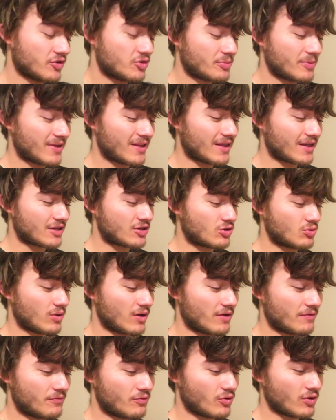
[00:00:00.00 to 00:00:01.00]
I went to bed at like
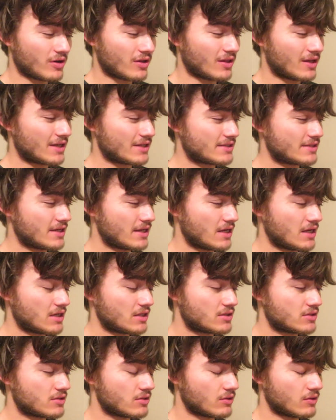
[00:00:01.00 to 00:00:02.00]
12.40 last
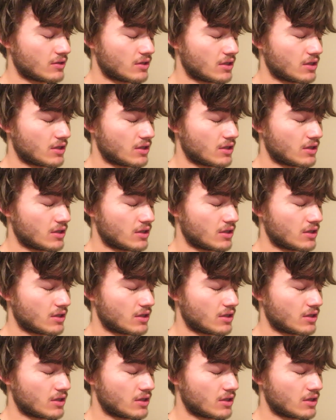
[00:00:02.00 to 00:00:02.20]
night, so,